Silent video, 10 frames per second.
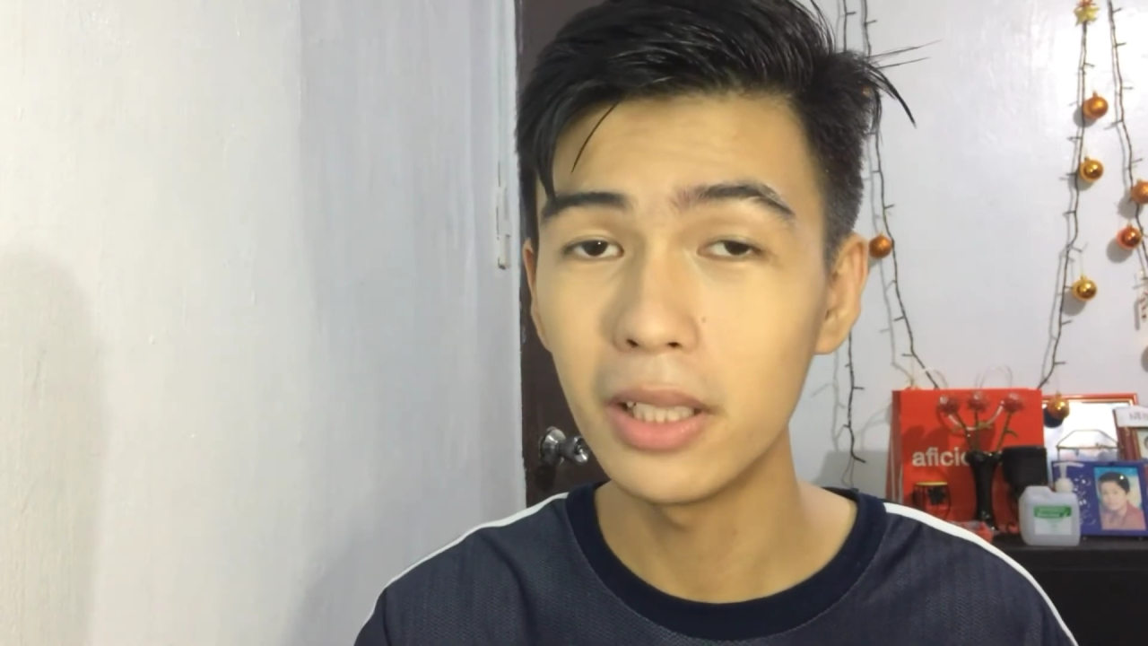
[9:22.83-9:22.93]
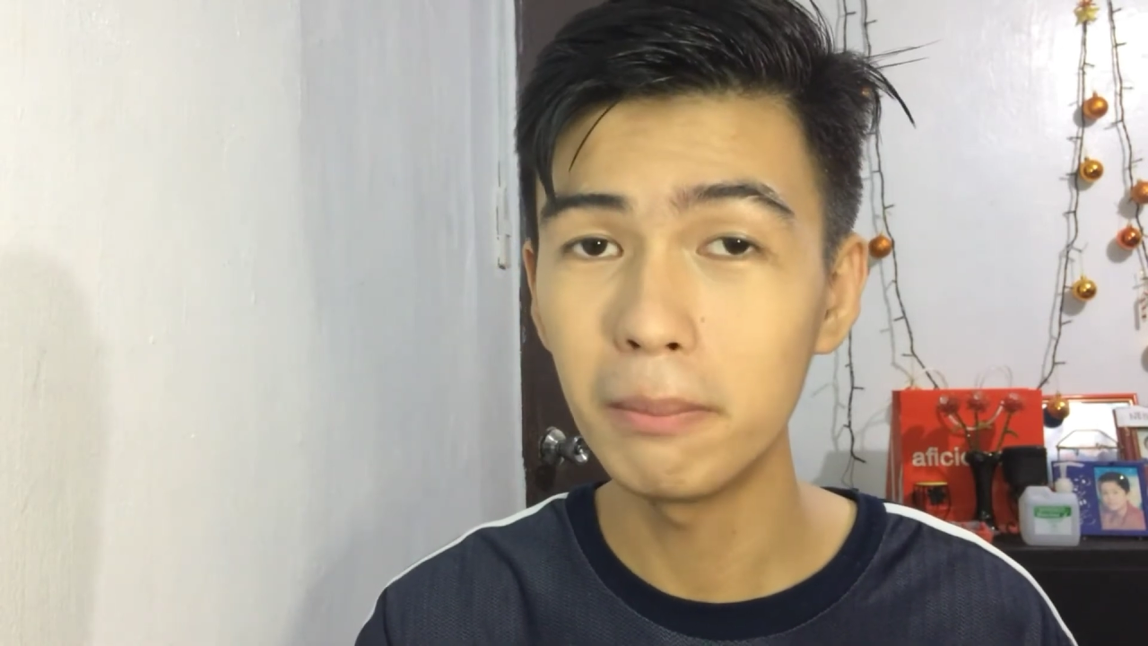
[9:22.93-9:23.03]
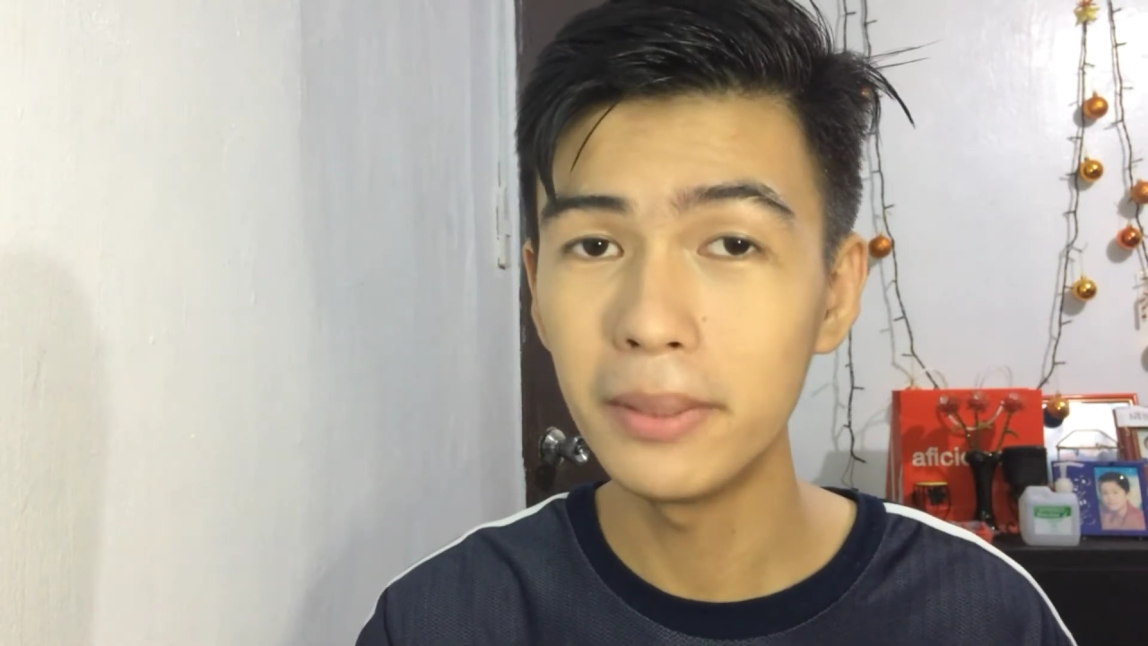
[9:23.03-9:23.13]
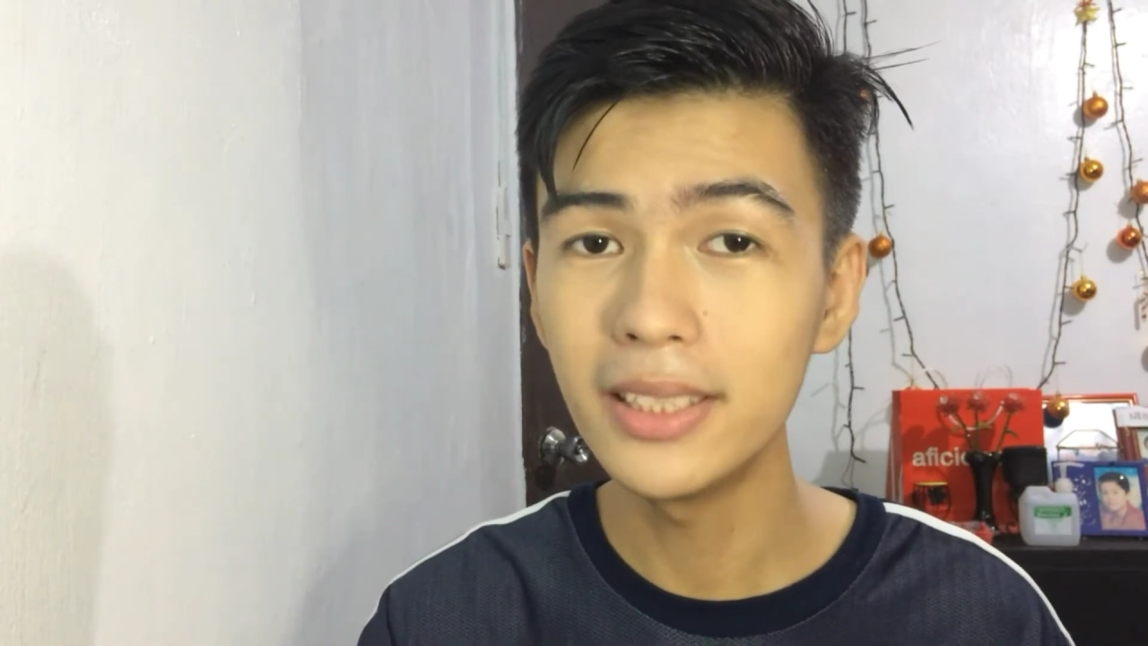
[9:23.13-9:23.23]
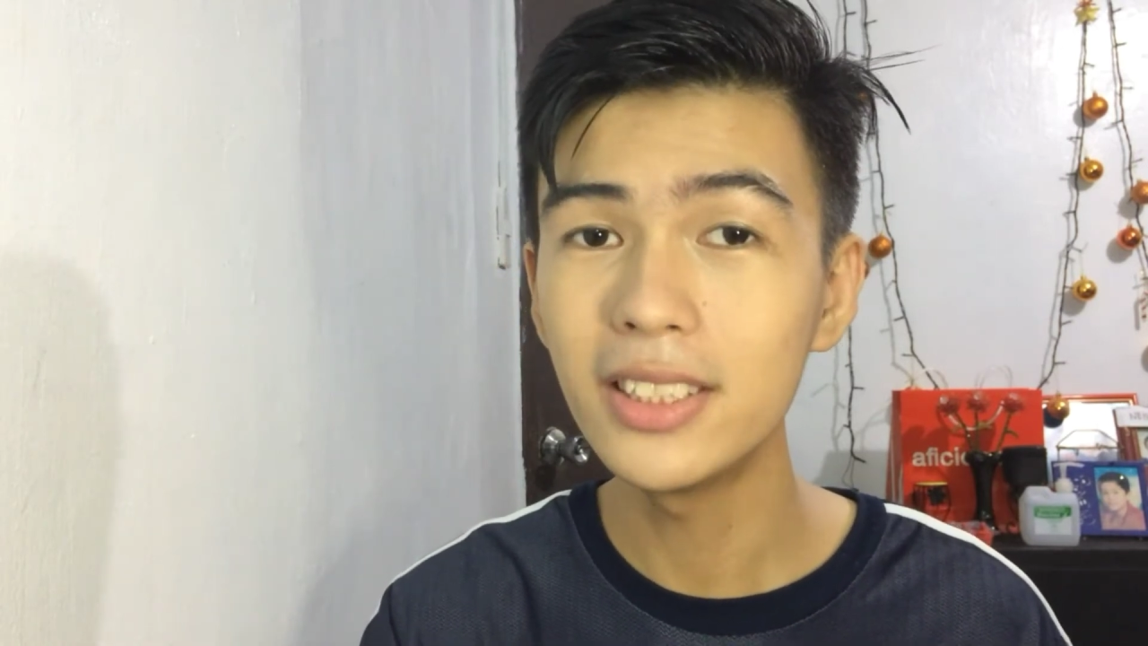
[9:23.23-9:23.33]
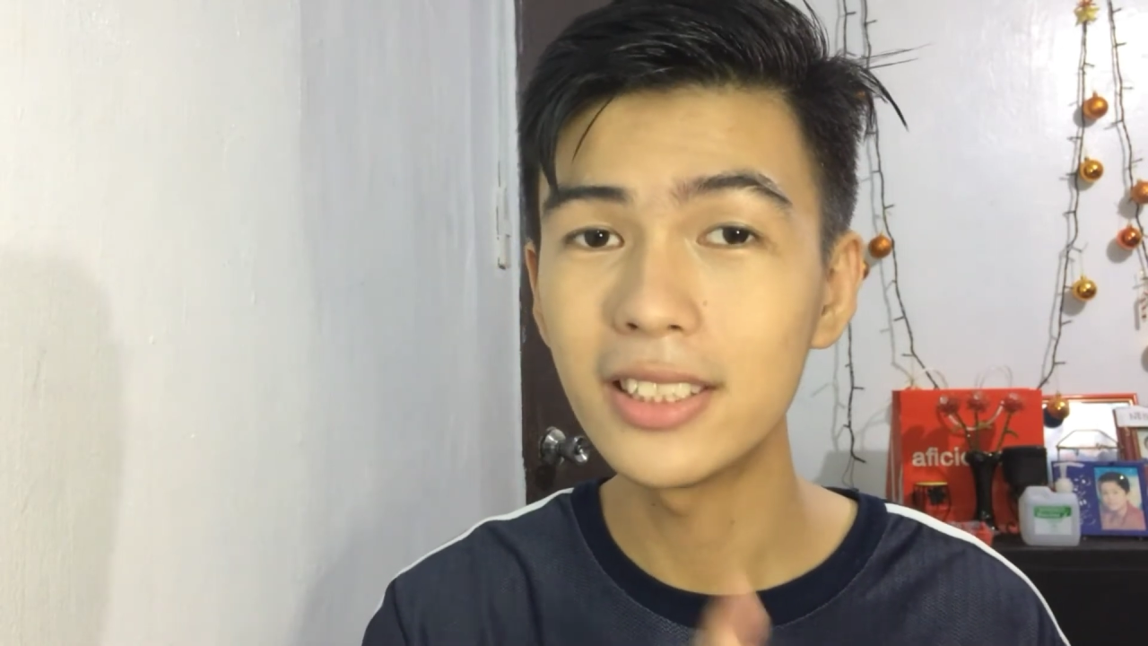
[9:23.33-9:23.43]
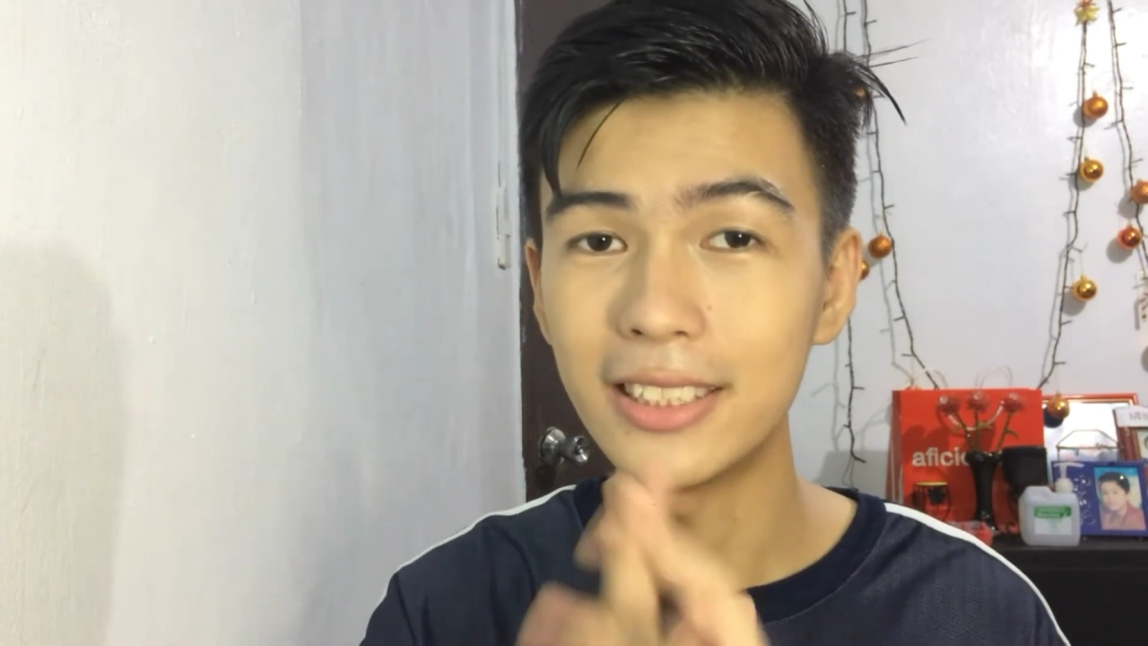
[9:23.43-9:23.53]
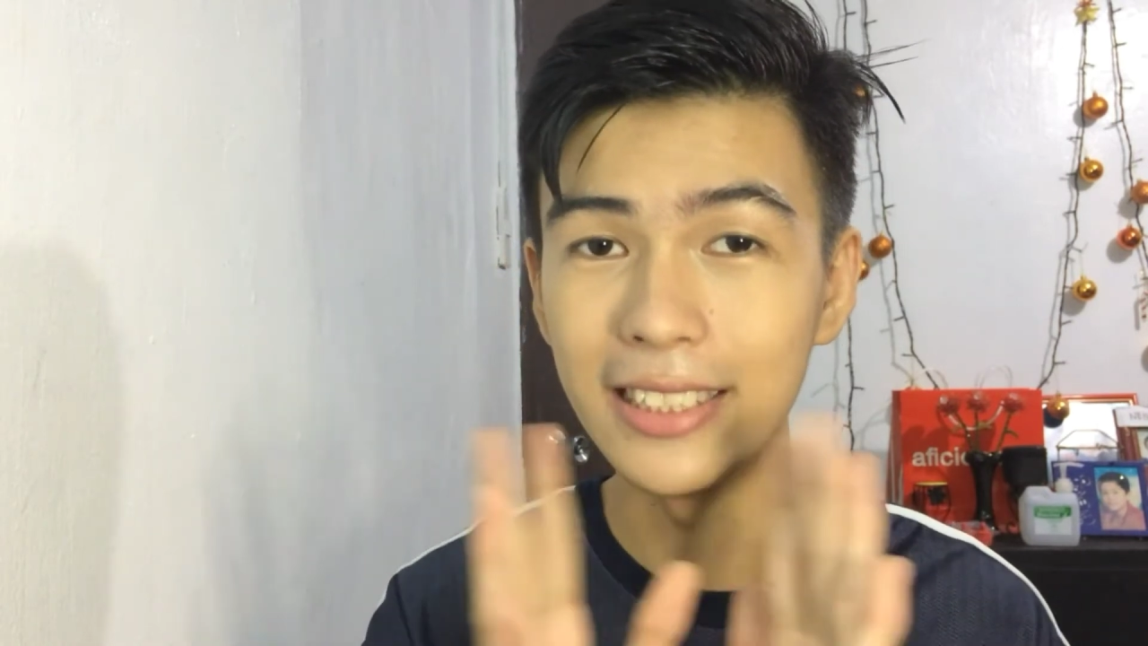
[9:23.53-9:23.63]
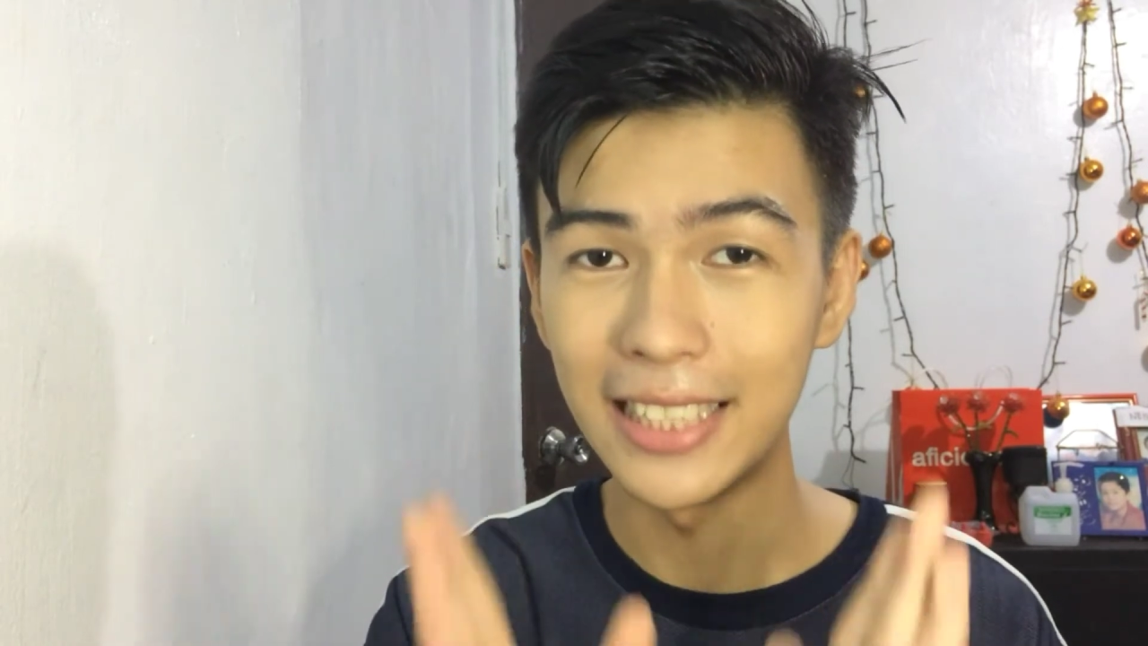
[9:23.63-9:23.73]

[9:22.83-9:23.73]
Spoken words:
Philippines